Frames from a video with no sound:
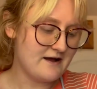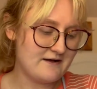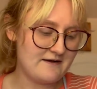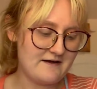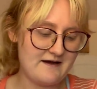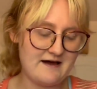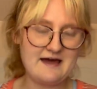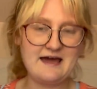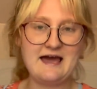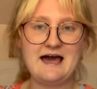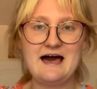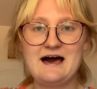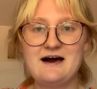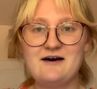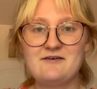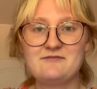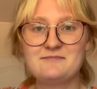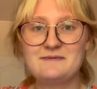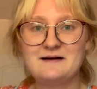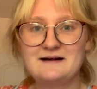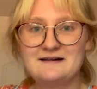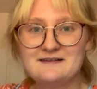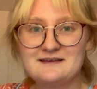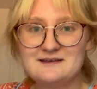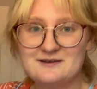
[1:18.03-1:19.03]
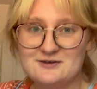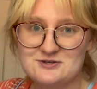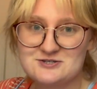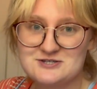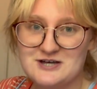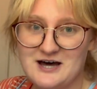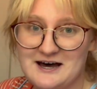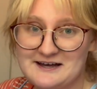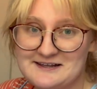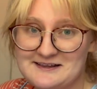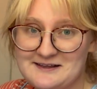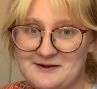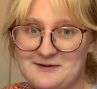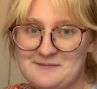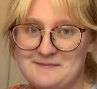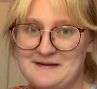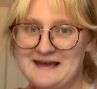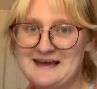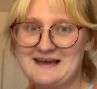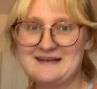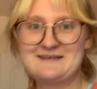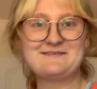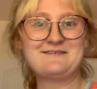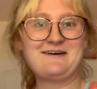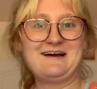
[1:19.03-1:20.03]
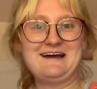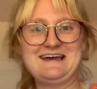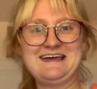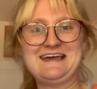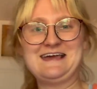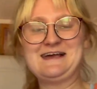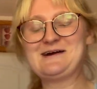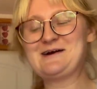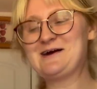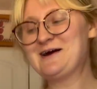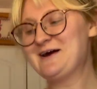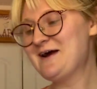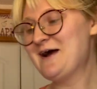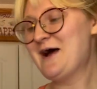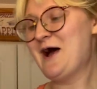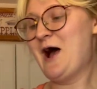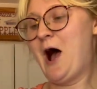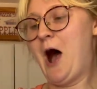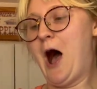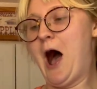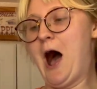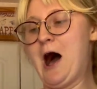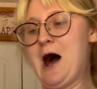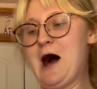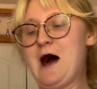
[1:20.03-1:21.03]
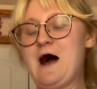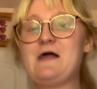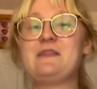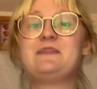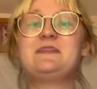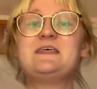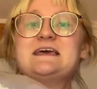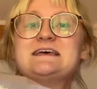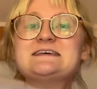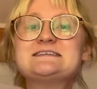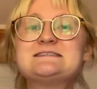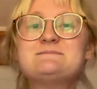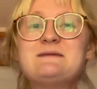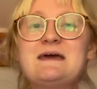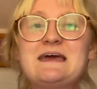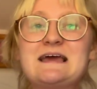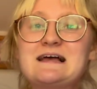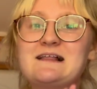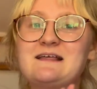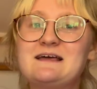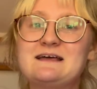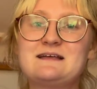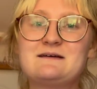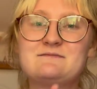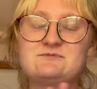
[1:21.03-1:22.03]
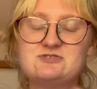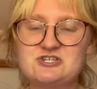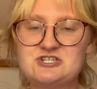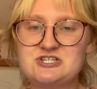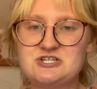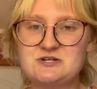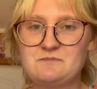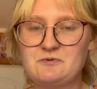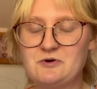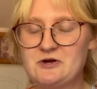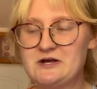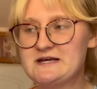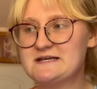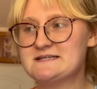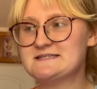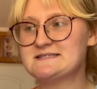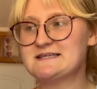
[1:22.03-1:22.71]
I have my little toddler man right here. These make cleanup just a breeze.